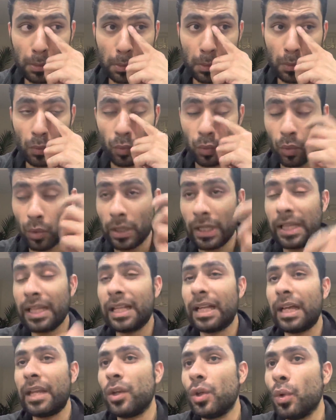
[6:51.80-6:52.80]

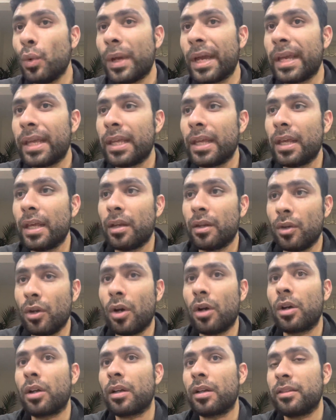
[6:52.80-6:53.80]
will Inoue
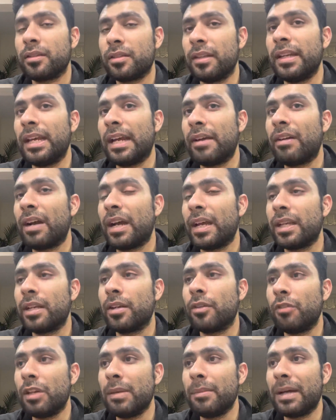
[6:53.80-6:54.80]
knock Donaire out in
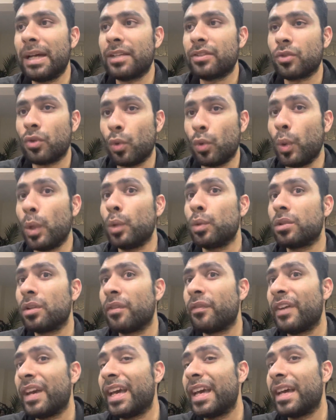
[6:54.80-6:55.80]
the rematch, or will
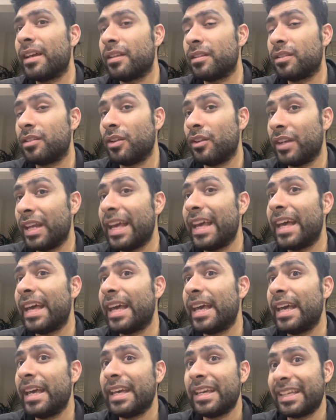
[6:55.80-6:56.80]

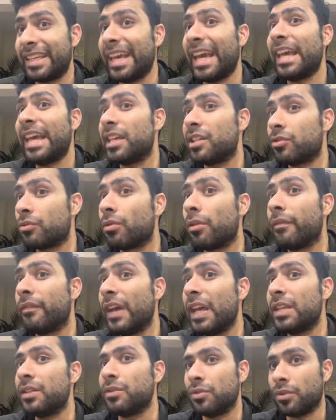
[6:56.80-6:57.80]
Donaire get his
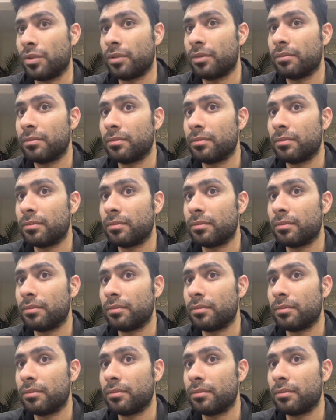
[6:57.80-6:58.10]
revenge?